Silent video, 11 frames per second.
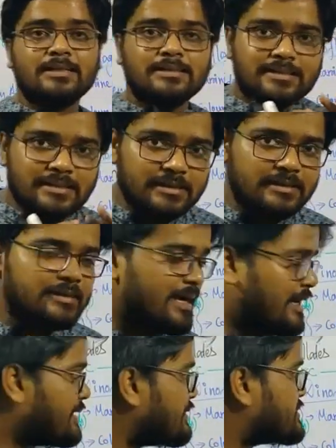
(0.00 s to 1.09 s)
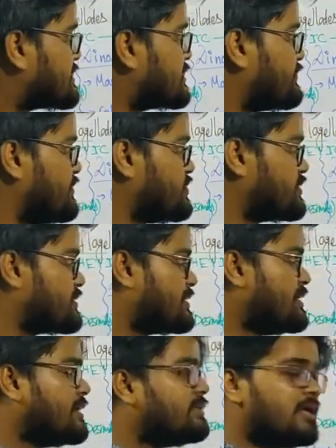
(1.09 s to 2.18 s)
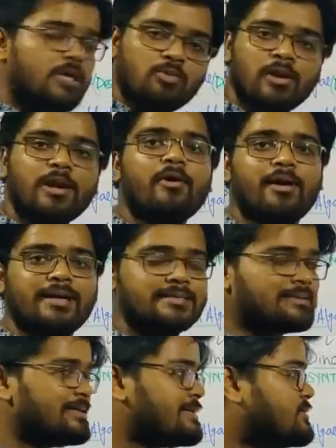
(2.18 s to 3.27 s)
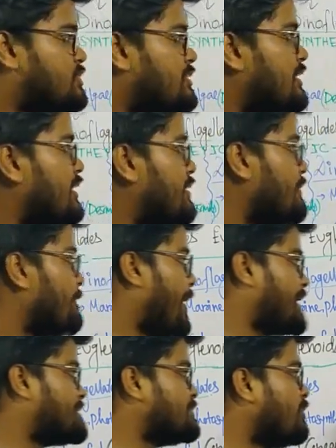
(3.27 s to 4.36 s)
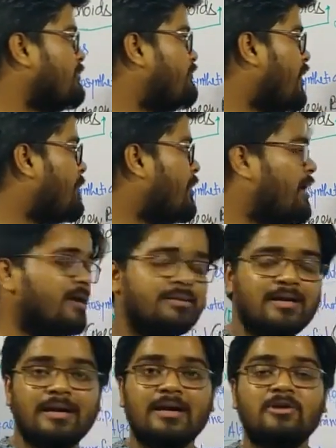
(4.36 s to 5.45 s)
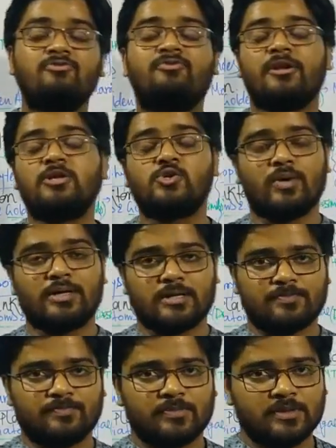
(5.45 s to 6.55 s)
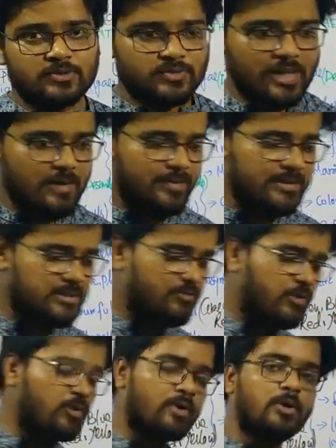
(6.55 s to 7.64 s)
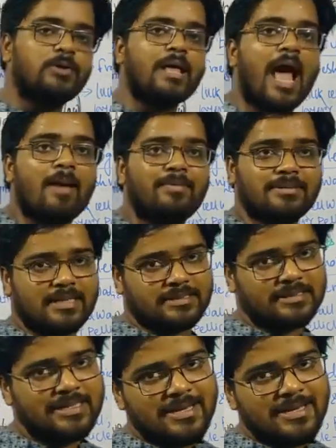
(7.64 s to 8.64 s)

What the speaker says: their characteristics features, the euglenoids generally maximum form are the freshwater. So that means if you look into the habitat,